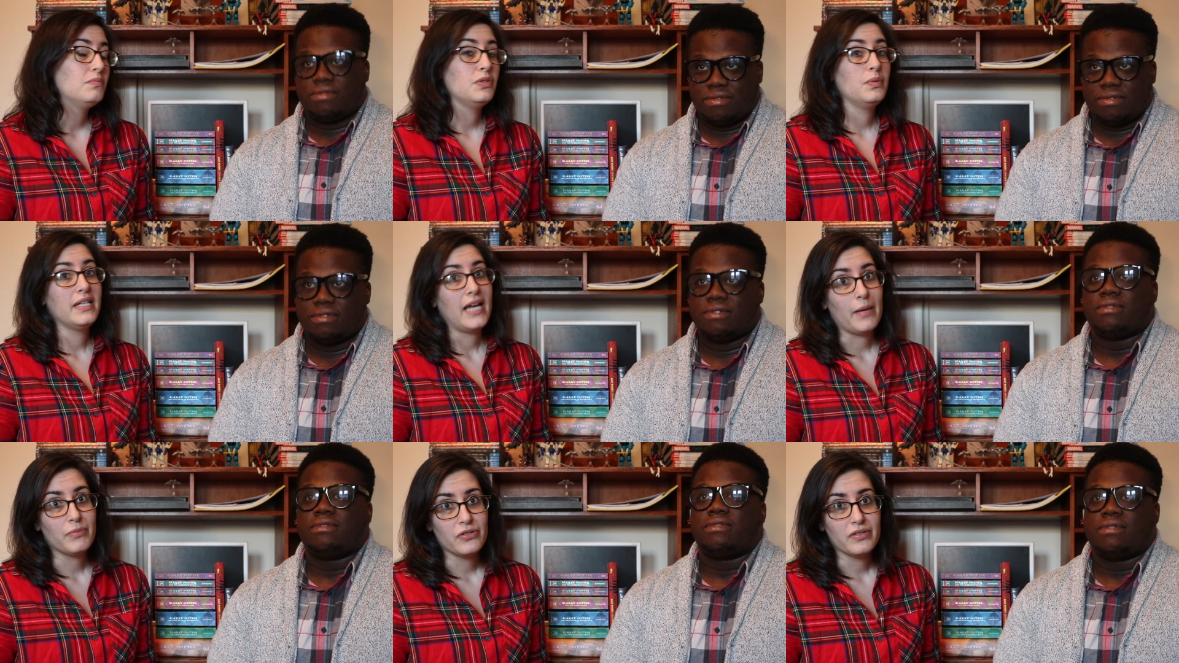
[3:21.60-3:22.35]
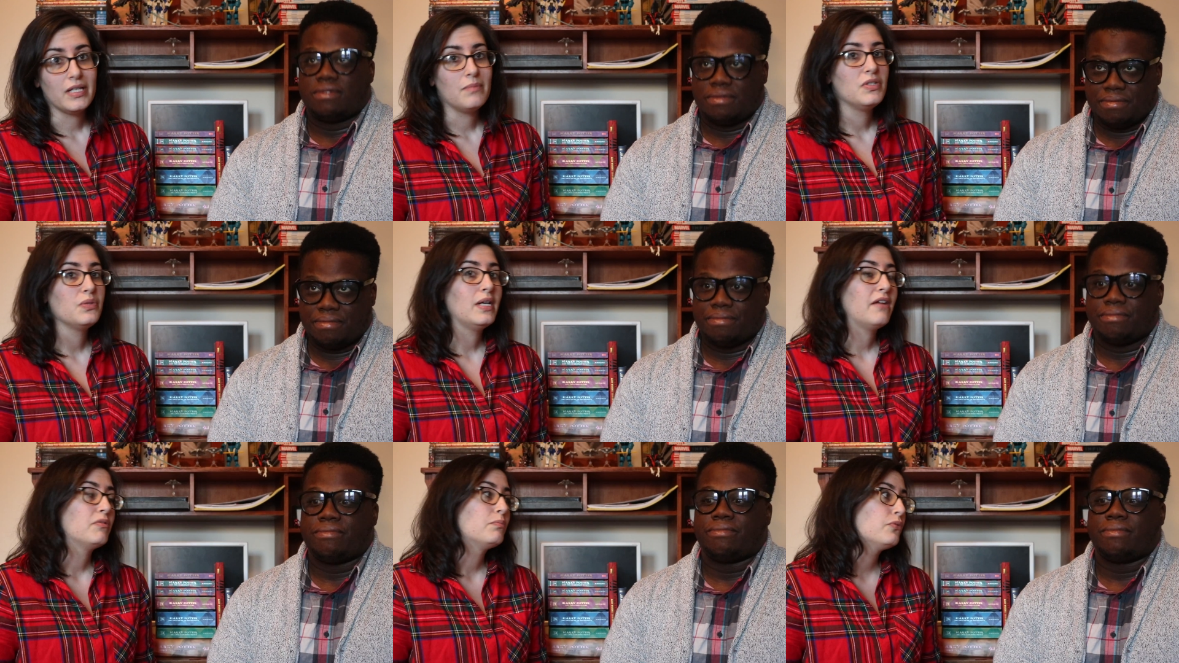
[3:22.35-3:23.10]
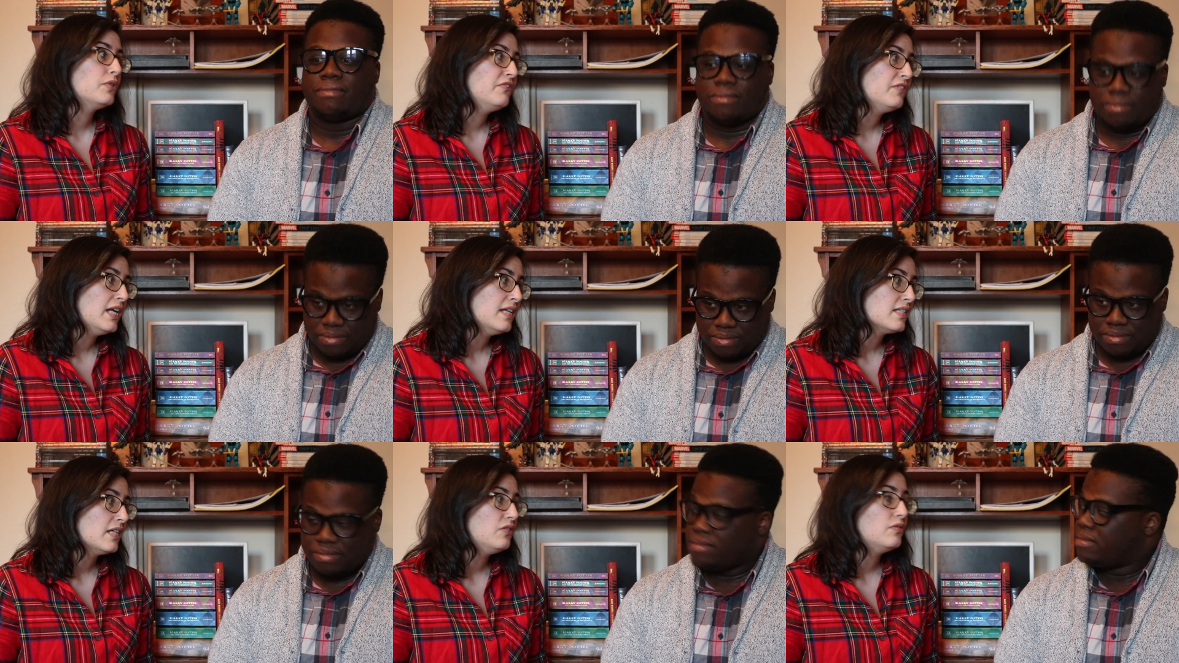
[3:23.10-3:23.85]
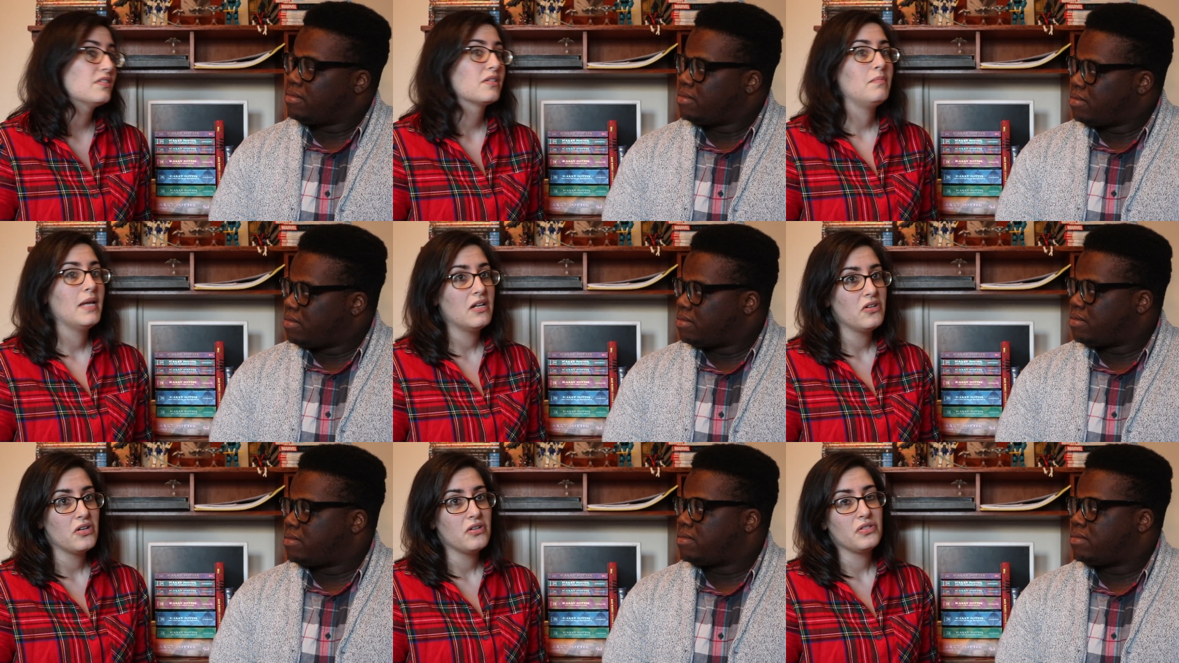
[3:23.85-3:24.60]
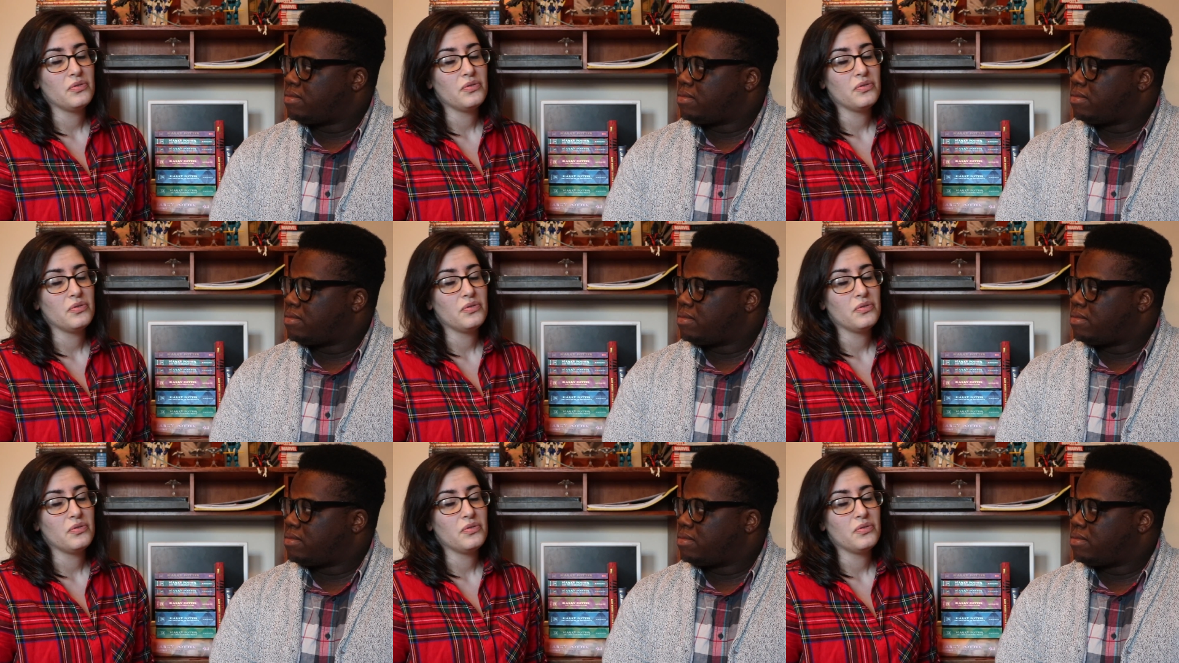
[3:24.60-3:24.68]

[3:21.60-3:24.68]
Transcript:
Speaker 1: do we capture them? Do we have a briefcase like Newt Scamander?